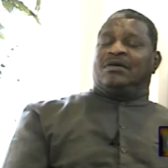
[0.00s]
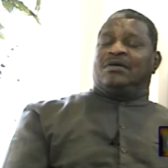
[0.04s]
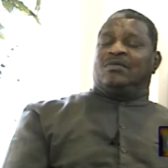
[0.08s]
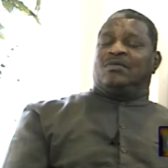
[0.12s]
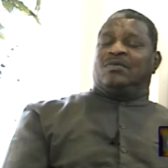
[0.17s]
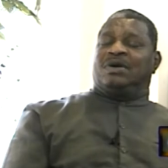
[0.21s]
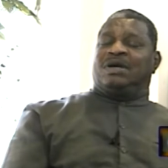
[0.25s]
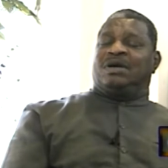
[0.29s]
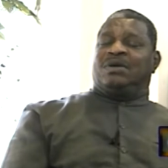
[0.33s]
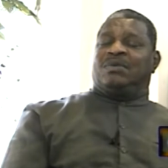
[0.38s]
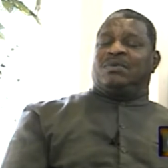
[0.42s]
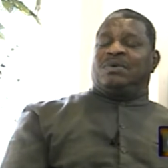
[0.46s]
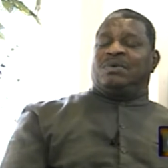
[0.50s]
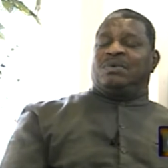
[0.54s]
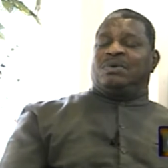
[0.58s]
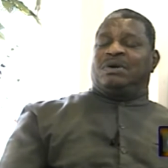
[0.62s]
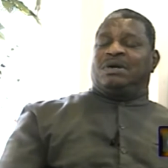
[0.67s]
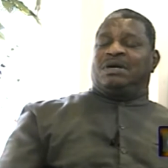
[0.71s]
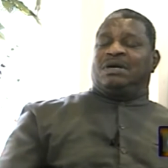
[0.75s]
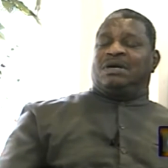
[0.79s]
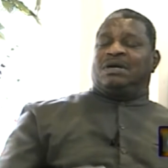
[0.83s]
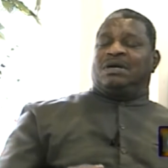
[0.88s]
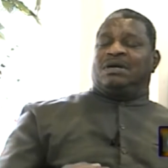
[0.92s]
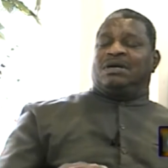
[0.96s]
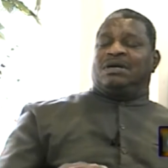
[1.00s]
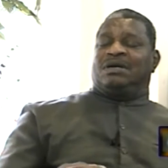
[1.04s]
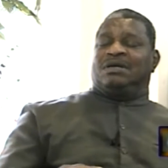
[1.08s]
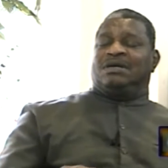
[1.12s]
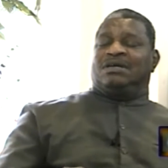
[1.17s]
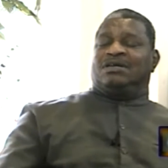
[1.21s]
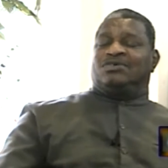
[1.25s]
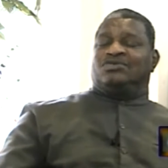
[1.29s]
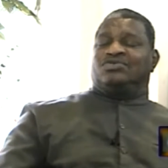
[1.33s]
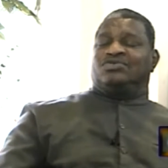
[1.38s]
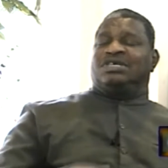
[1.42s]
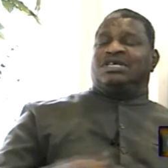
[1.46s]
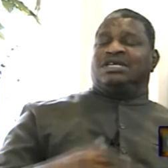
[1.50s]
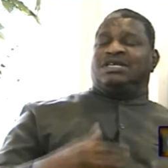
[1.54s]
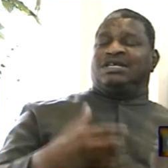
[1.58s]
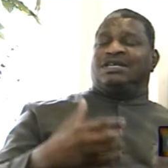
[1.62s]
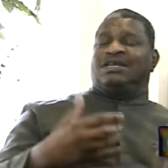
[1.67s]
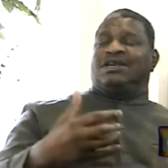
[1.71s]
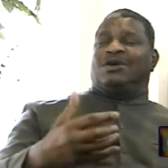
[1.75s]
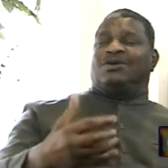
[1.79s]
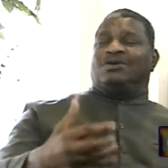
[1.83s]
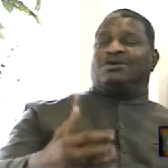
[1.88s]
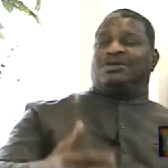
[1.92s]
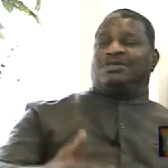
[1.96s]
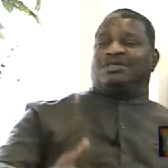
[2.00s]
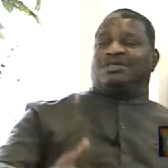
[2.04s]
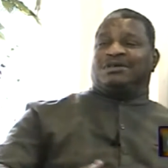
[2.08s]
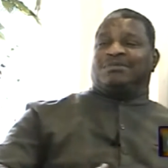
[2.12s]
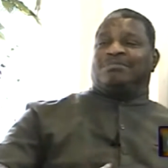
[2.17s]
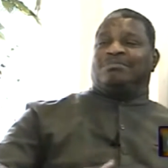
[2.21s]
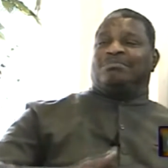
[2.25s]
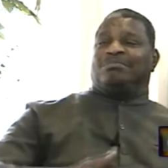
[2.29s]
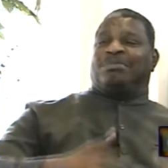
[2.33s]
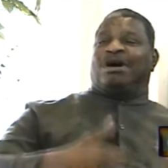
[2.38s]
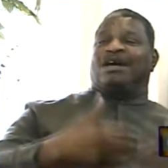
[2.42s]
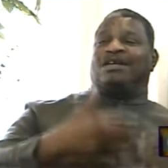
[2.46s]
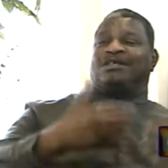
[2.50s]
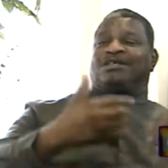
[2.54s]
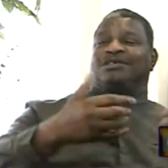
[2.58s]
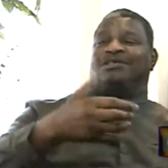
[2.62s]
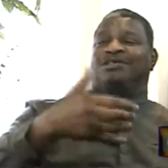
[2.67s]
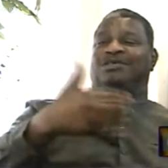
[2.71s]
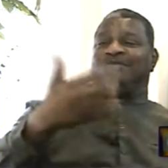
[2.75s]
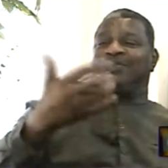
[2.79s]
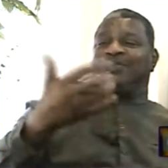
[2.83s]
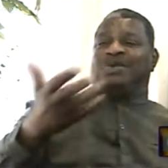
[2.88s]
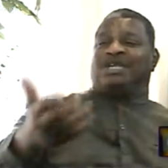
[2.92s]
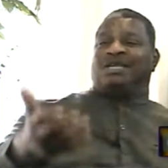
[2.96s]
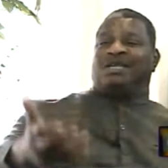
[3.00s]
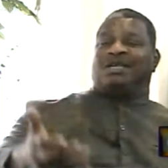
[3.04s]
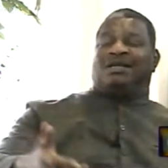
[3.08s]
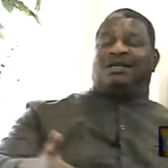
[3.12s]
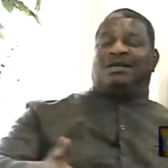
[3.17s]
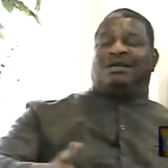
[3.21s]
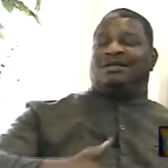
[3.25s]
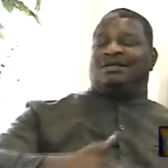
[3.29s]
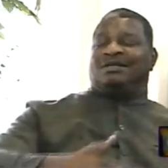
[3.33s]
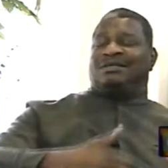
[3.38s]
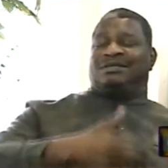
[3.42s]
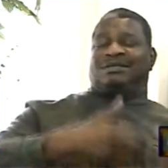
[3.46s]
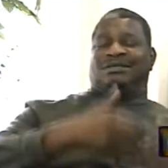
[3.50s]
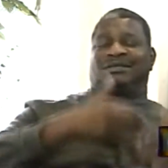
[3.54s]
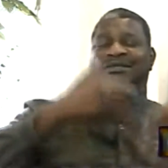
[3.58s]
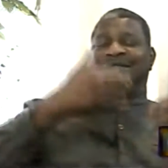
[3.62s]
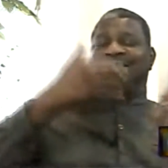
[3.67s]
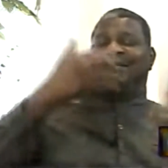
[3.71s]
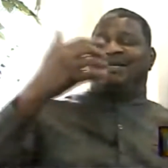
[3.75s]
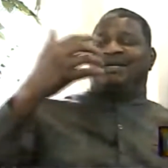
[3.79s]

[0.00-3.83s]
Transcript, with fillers: where we were created out of some potter's wheel and,